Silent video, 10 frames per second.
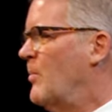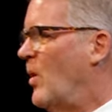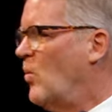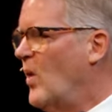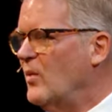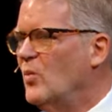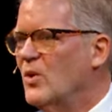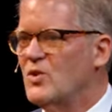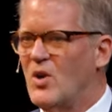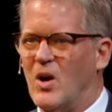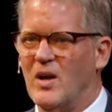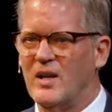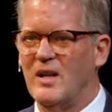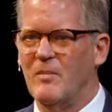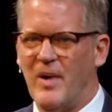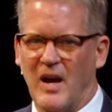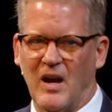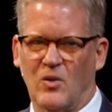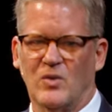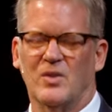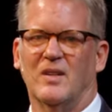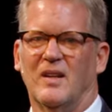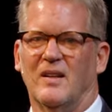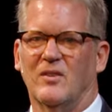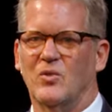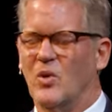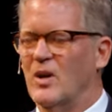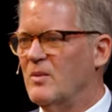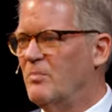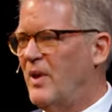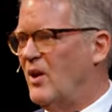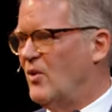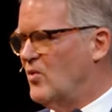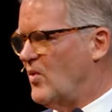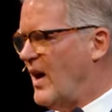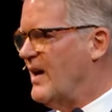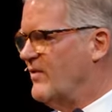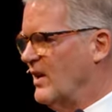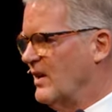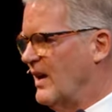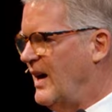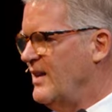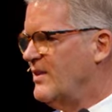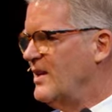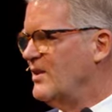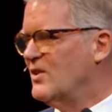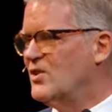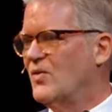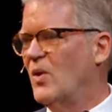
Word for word: But when we're talking about drug impaired driving, I think this